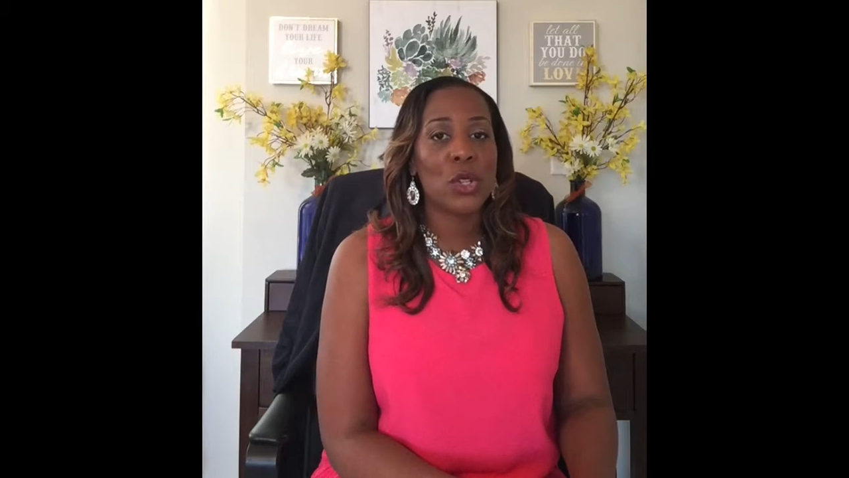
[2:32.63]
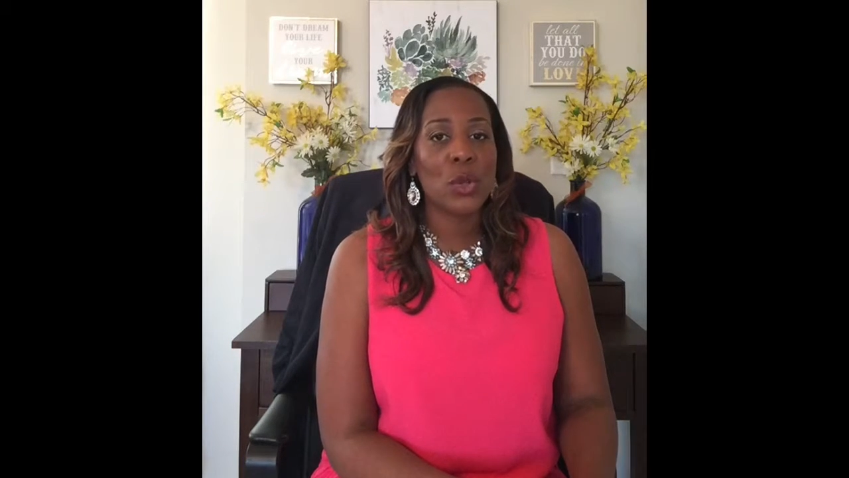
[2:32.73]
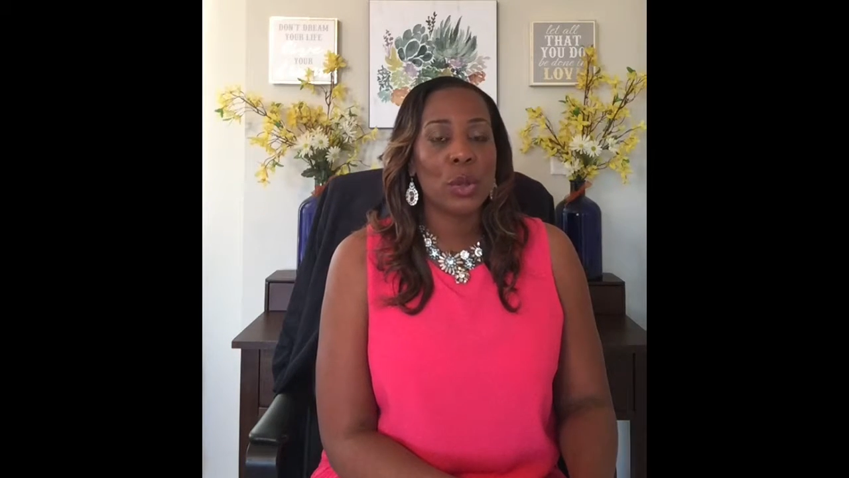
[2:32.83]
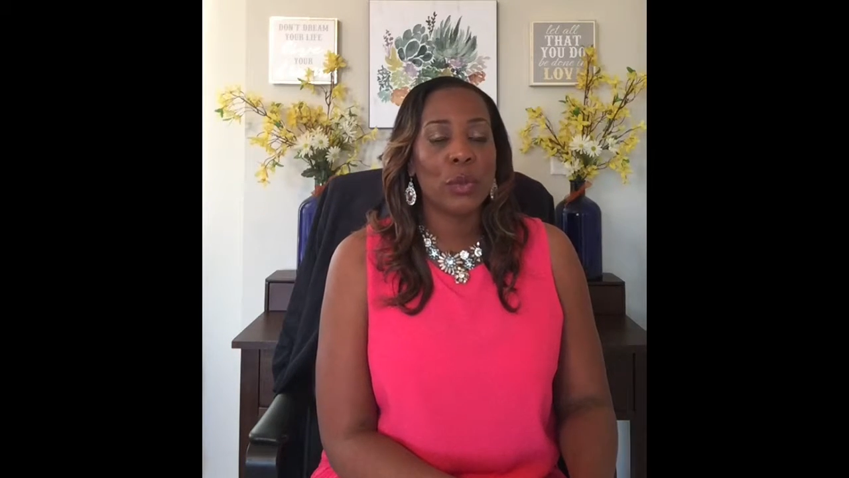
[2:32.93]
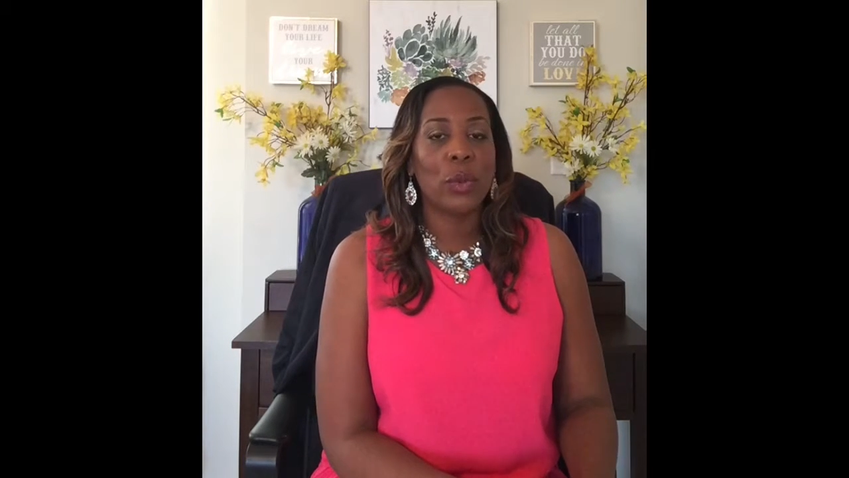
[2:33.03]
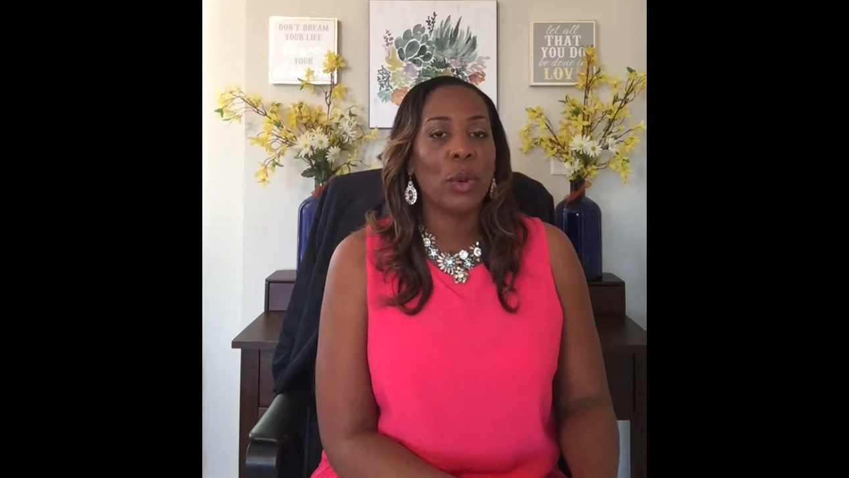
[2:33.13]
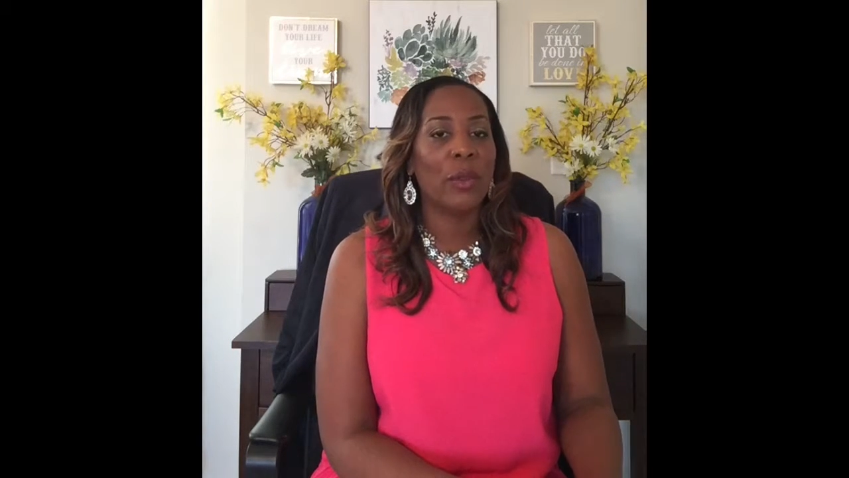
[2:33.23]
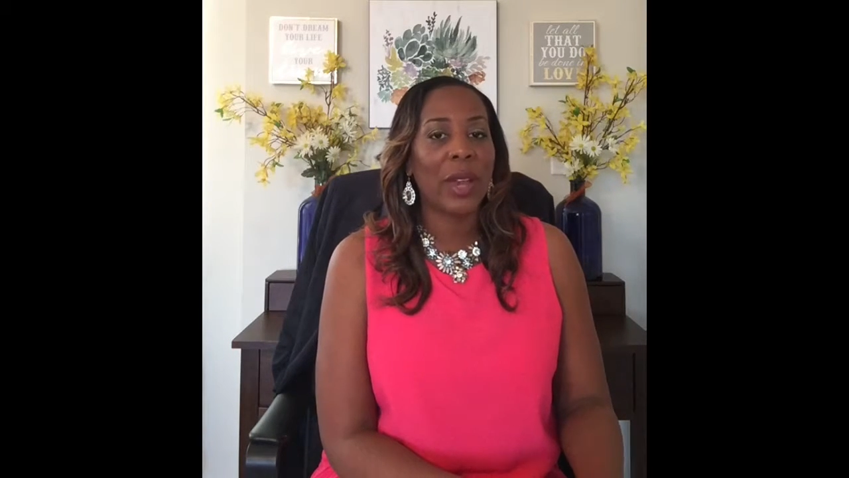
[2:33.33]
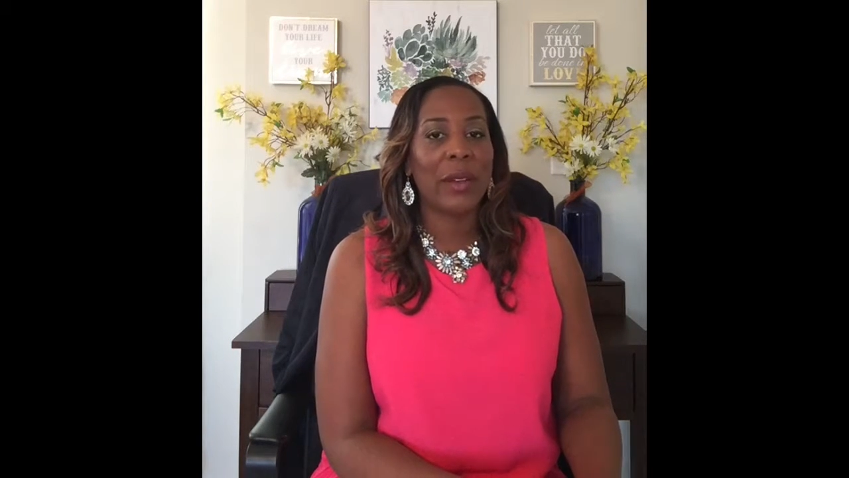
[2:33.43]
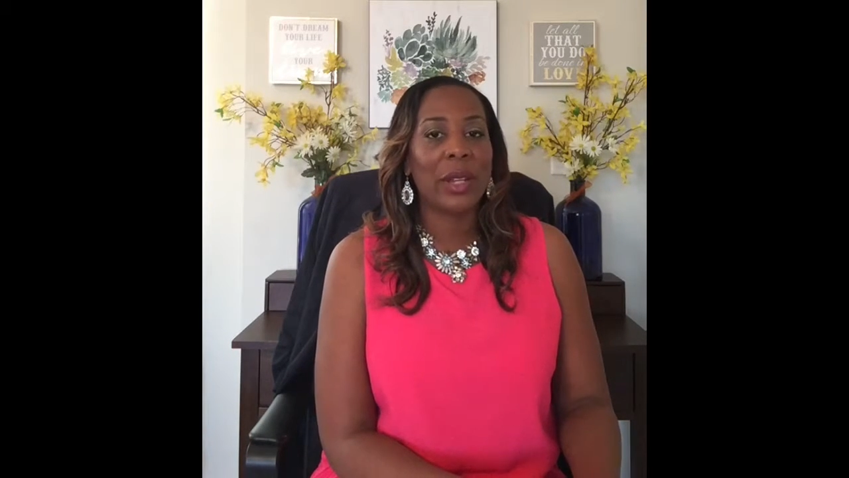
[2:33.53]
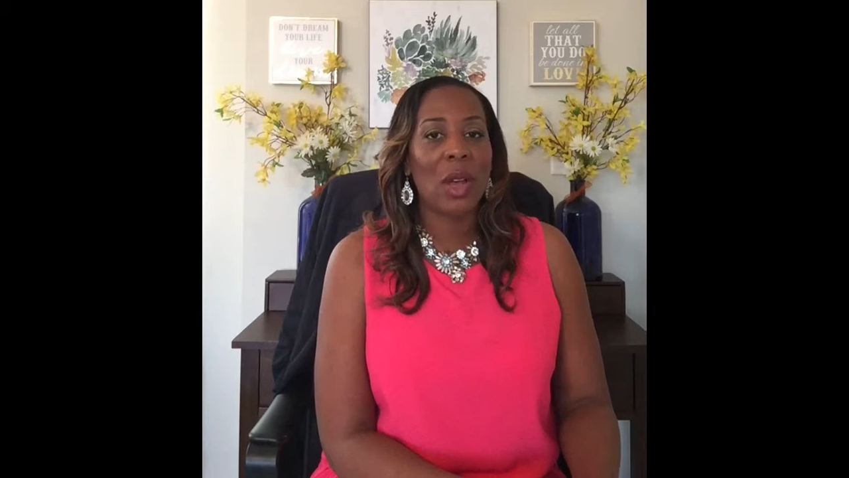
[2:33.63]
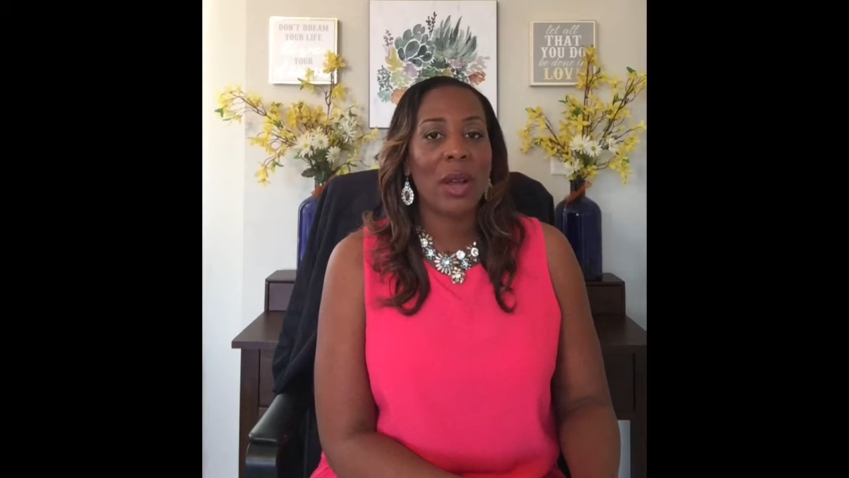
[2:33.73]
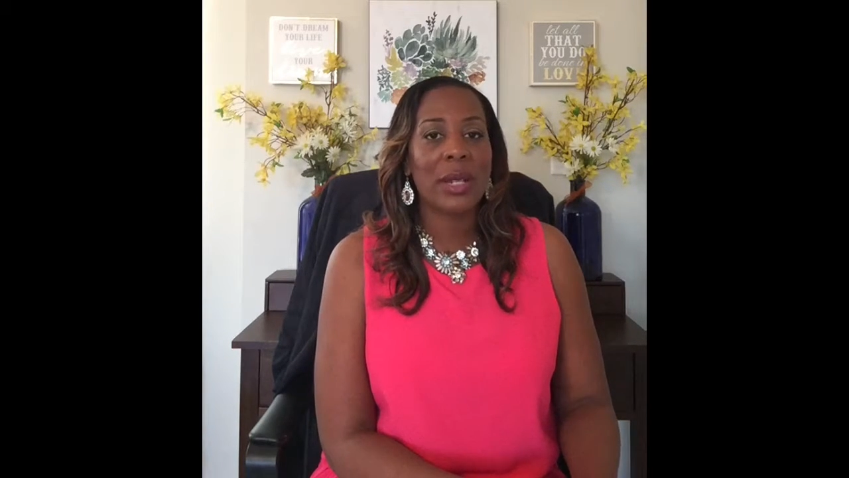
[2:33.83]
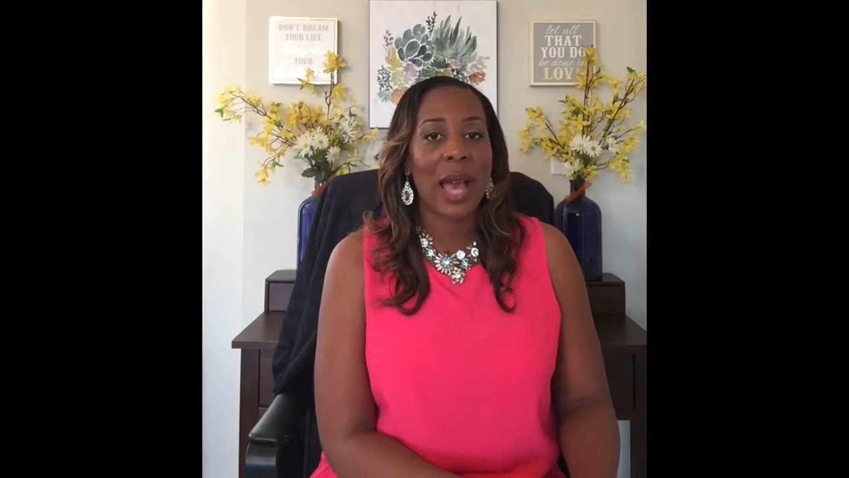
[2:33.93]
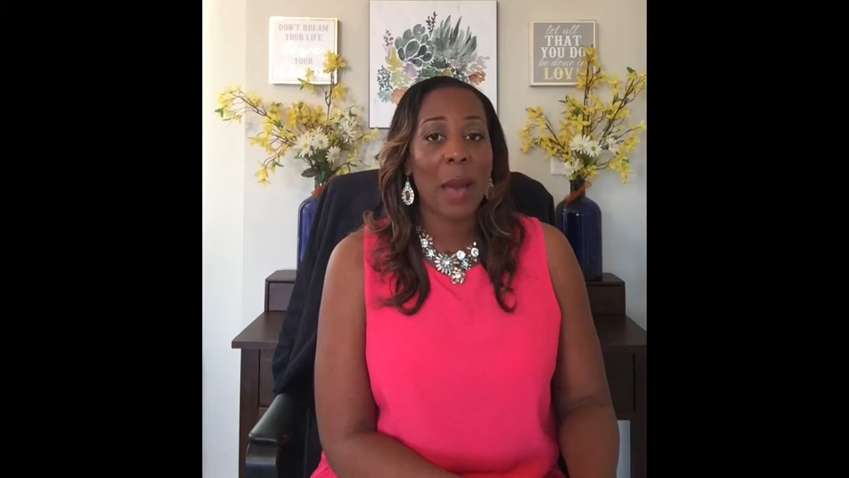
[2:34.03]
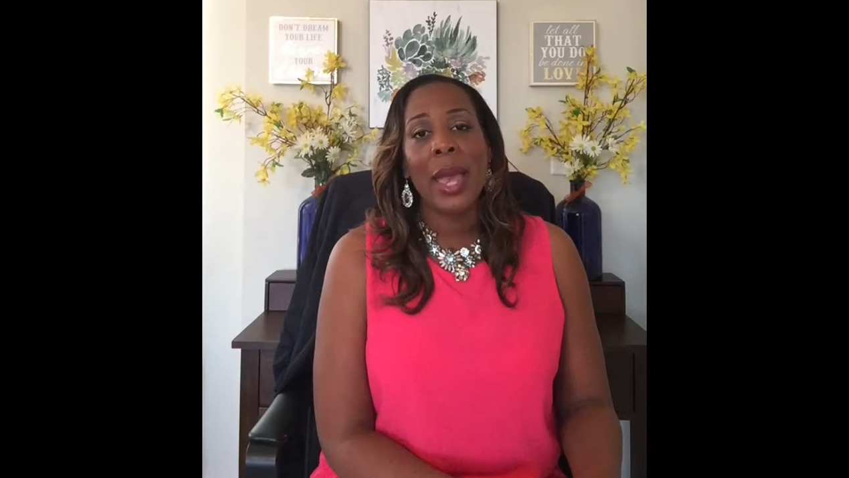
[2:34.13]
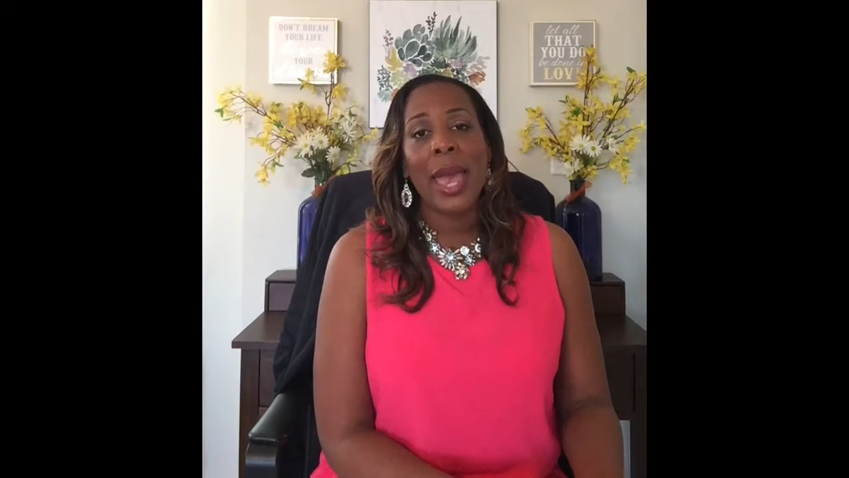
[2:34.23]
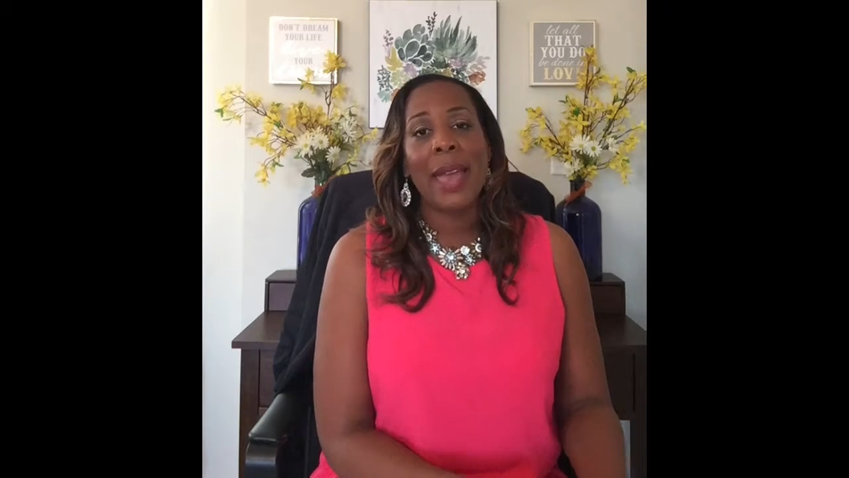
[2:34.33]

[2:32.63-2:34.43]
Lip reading: true for a very long time.